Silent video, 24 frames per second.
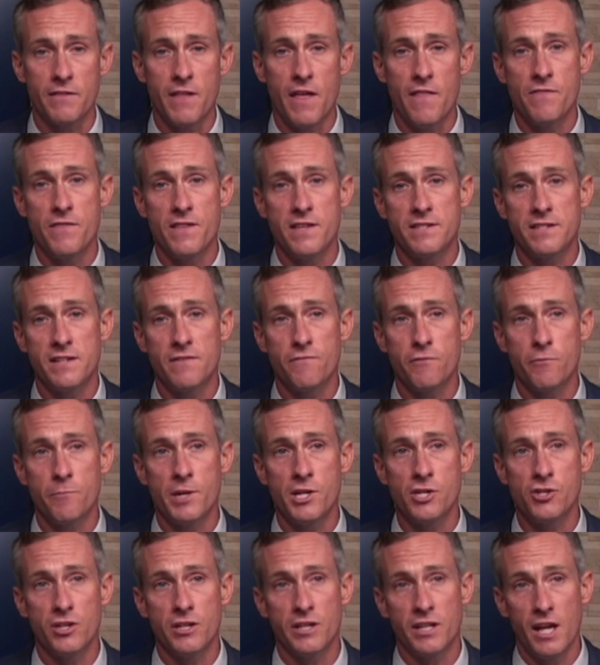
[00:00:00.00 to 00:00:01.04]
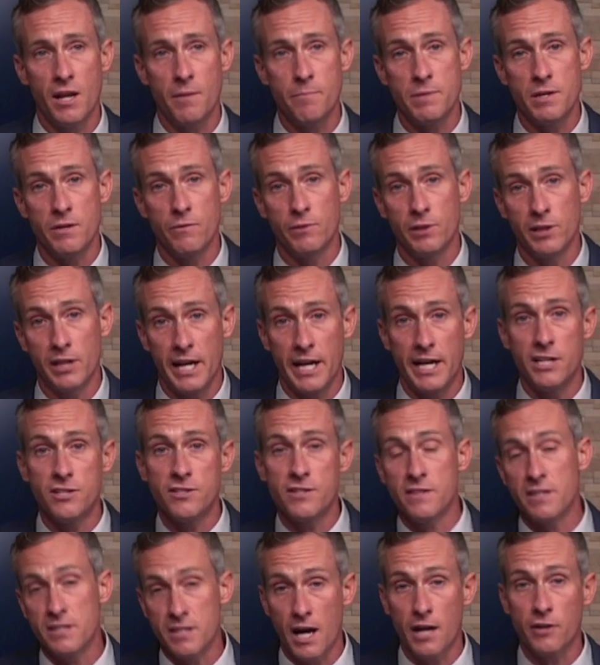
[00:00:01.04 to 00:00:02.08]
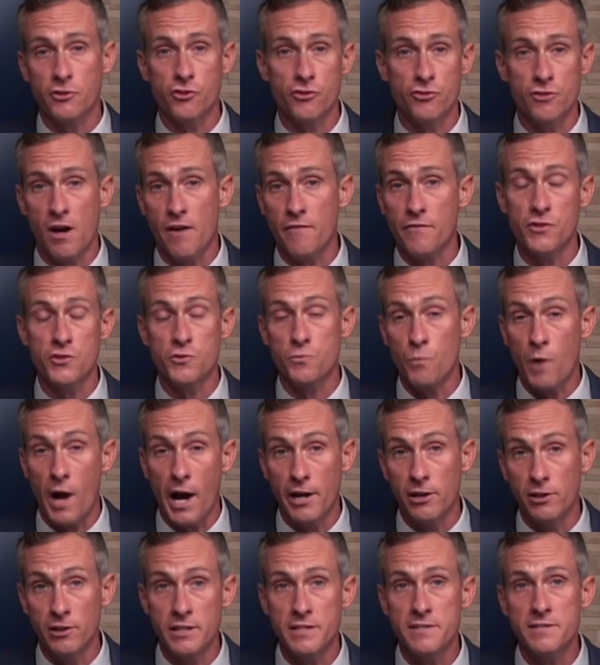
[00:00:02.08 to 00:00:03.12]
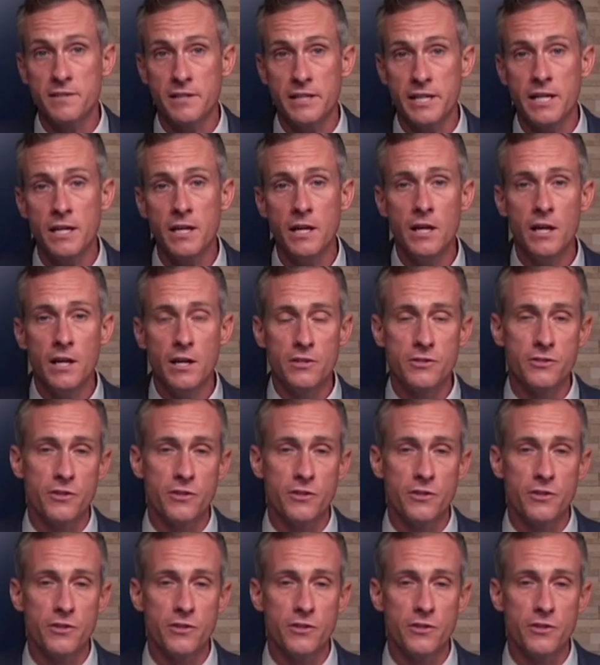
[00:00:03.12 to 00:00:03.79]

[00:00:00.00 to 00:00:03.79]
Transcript: and then this information can be relayed to the doctor's office wirelessly